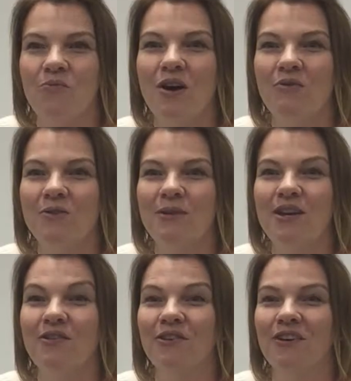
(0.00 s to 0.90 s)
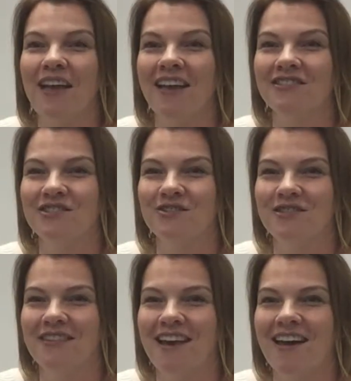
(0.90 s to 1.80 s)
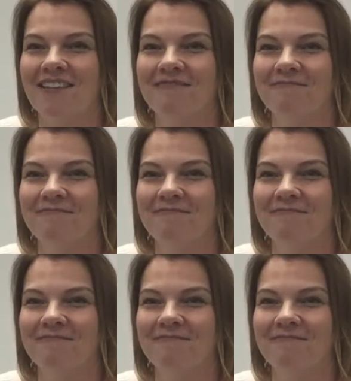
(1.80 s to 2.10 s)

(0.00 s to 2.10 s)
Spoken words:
What would be your answer to that?